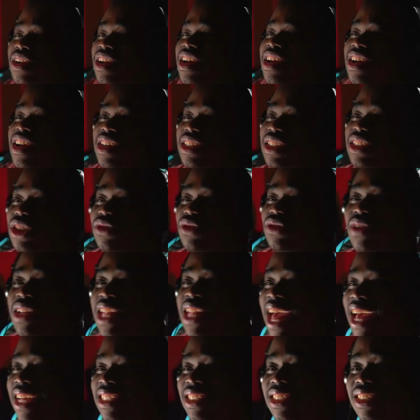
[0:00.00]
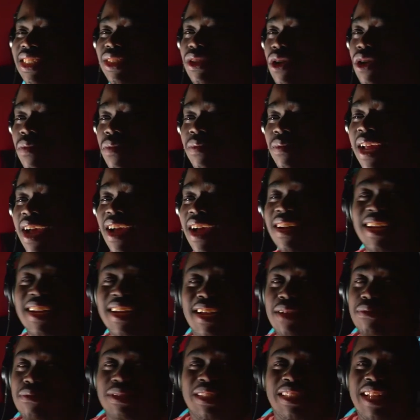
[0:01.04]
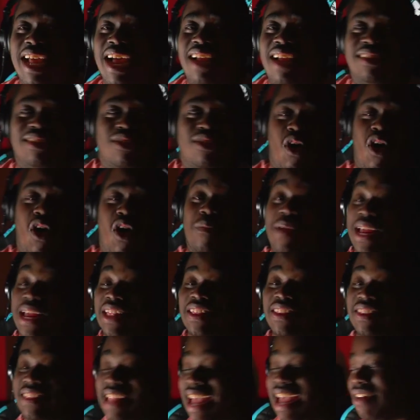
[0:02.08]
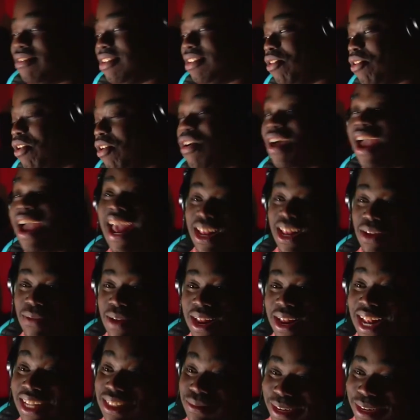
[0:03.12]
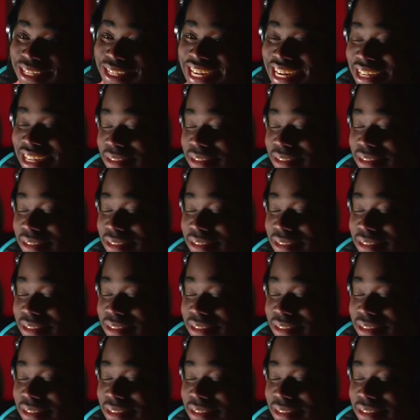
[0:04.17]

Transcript: just relax. Just calm down. And he was not calming down at all. Anyway, that's my dad.